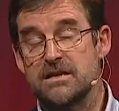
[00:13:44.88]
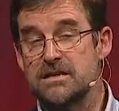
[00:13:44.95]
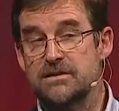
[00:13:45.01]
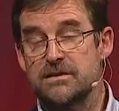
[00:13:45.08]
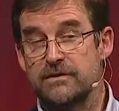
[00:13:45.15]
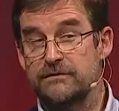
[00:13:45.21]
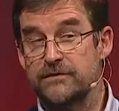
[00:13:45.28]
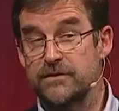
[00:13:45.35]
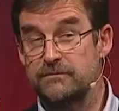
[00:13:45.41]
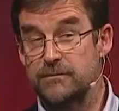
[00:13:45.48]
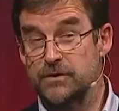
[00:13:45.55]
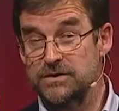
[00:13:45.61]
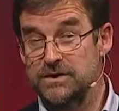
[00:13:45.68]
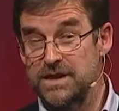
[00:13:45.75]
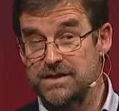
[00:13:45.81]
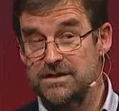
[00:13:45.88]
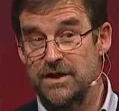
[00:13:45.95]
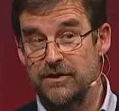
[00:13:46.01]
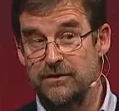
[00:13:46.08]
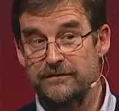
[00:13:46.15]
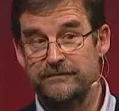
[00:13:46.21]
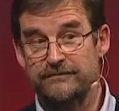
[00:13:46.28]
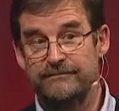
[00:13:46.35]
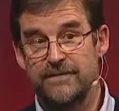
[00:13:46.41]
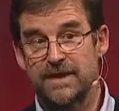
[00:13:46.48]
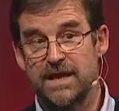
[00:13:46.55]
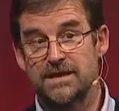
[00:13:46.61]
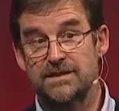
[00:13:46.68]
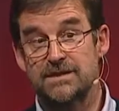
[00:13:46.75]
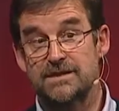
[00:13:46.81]
So for the mosquito,
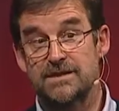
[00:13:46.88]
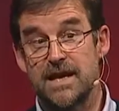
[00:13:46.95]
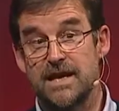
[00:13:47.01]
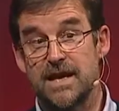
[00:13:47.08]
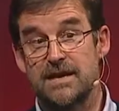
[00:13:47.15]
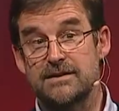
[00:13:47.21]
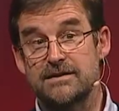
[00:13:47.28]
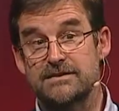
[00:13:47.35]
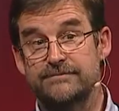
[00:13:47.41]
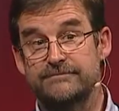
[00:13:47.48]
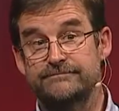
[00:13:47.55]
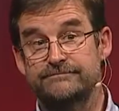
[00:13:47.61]
it's a dead end.